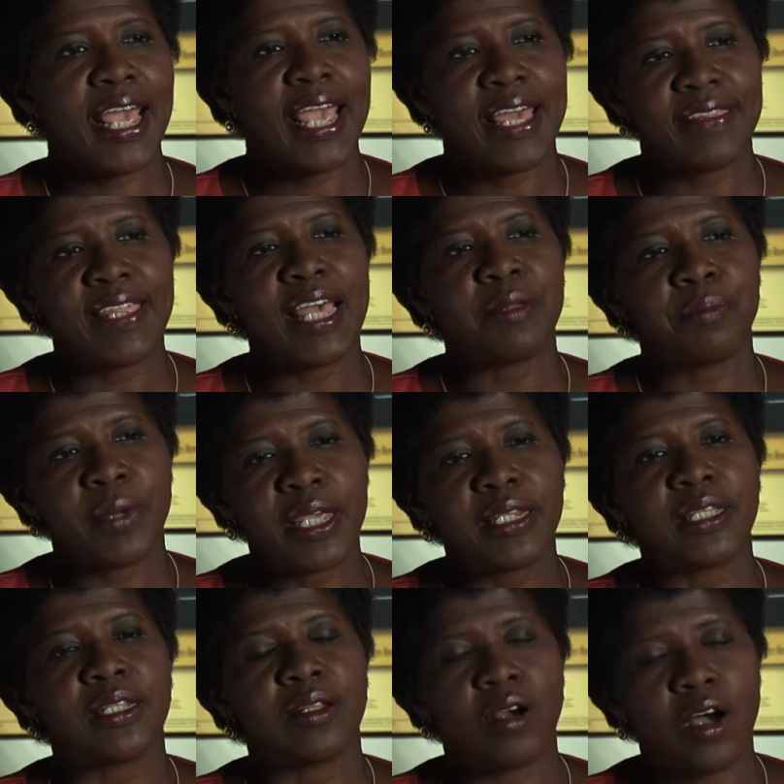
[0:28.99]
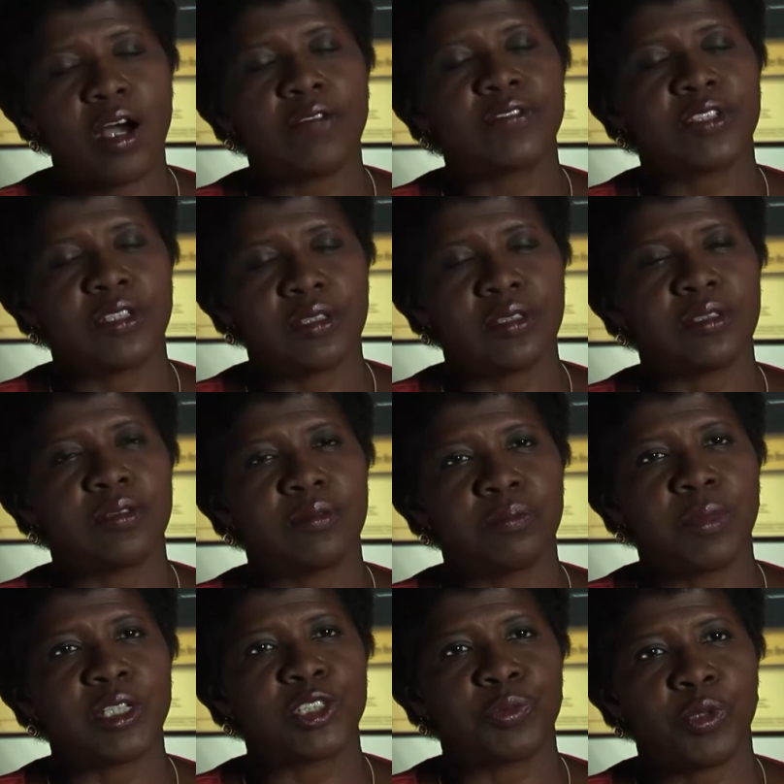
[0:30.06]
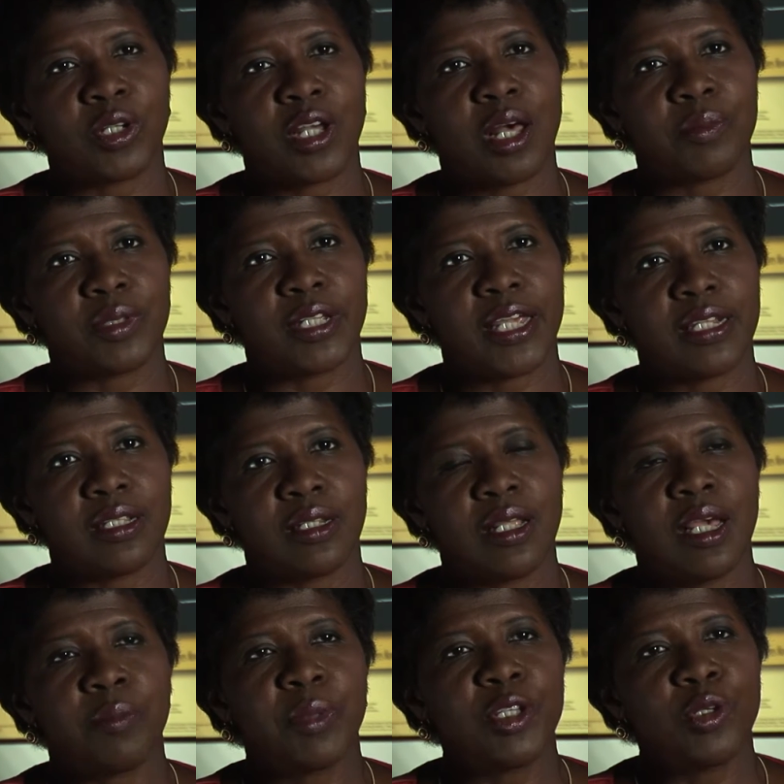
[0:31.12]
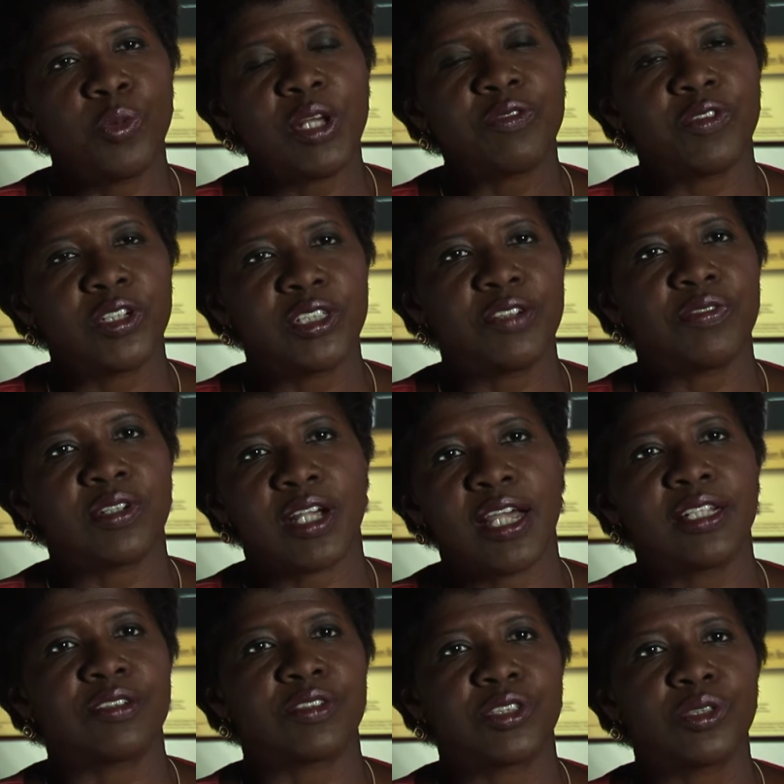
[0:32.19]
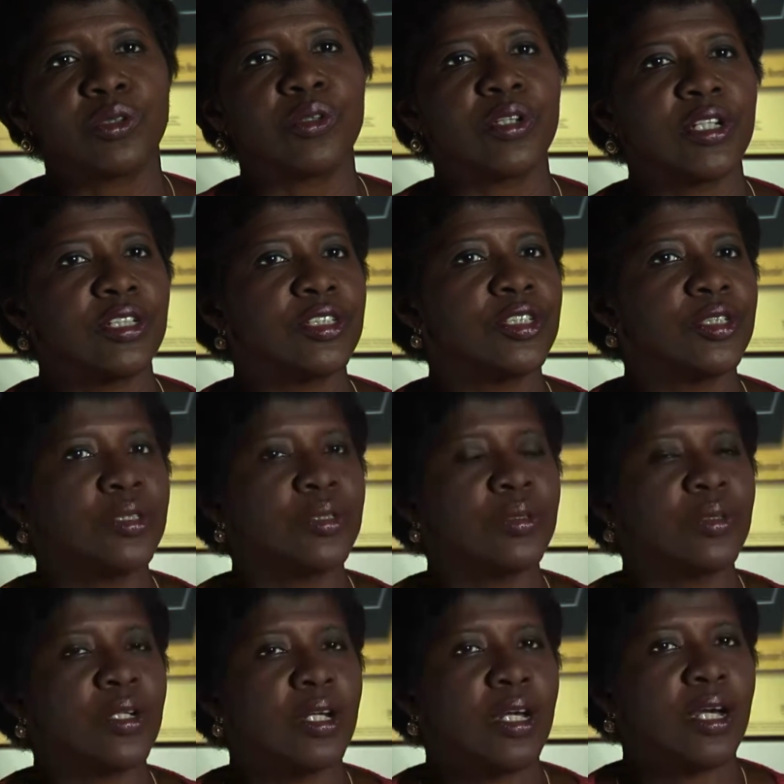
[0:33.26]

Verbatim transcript: And that made it often much more complicated. But you went for a different kind of story, too.